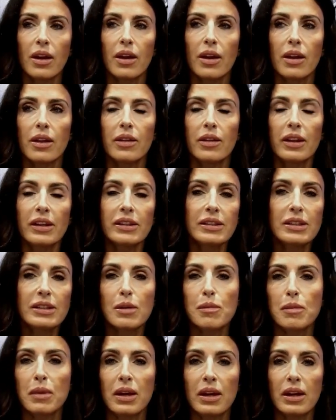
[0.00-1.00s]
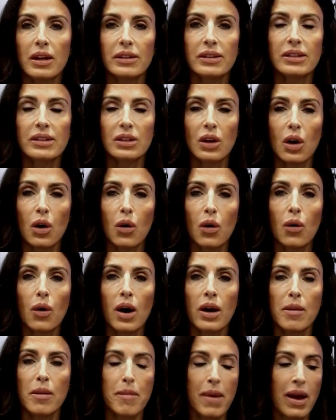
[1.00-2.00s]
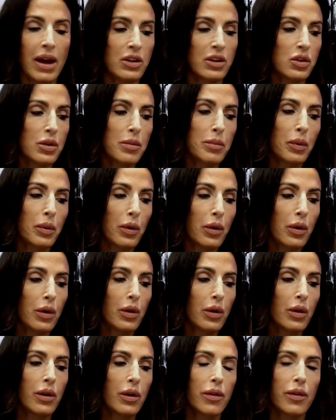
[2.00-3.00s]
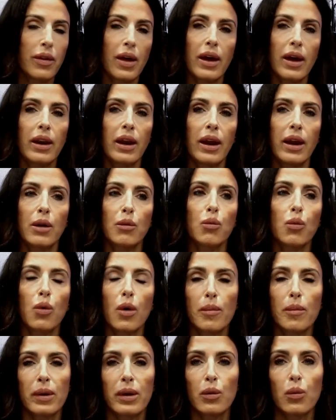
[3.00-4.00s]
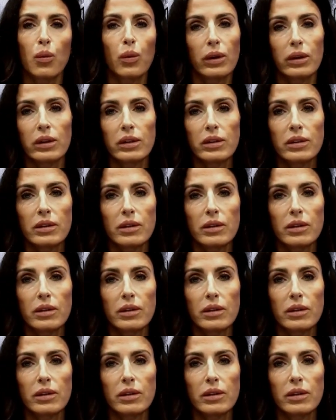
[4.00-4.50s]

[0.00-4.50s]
This to me is so unimaginable that a woman would